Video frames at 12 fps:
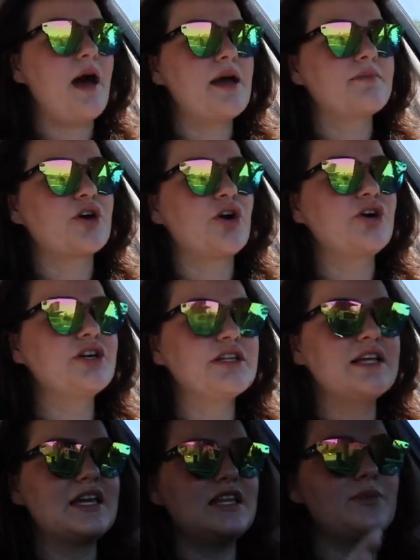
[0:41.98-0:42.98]
I'm
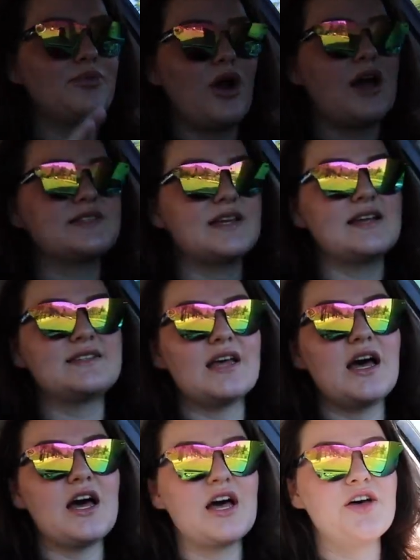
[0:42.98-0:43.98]
currently in the process
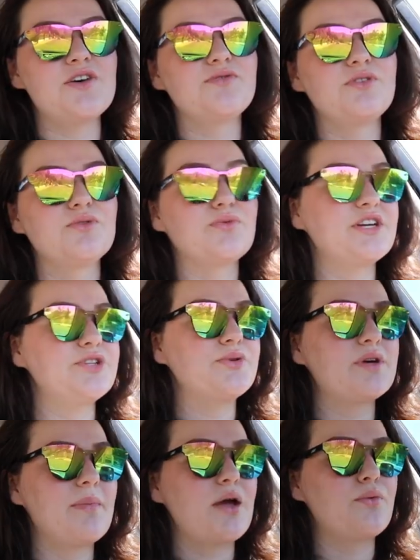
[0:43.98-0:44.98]
of redoing my